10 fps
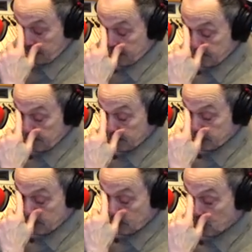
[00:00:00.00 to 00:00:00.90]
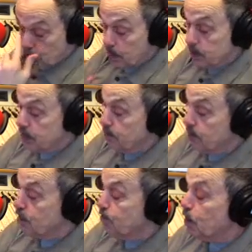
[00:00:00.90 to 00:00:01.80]
activities, and they are quite
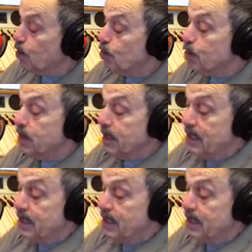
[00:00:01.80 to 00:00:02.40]
something to behold.